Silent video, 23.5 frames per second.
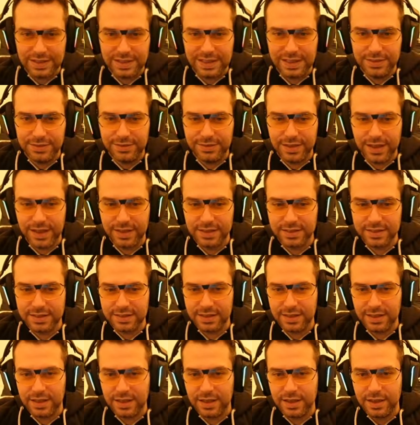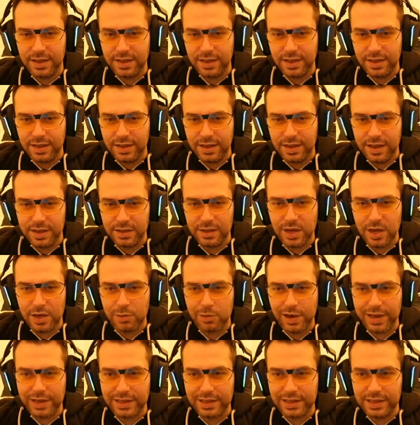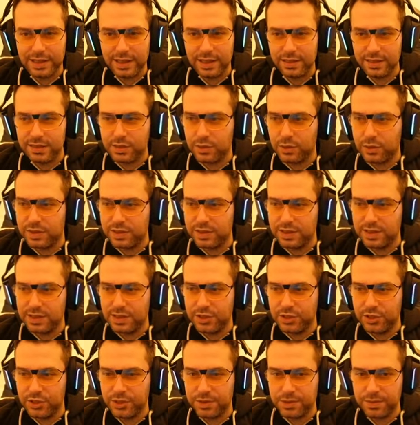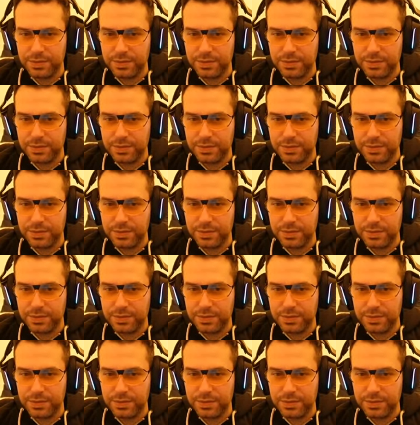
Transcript: defense, and directly hits your siege.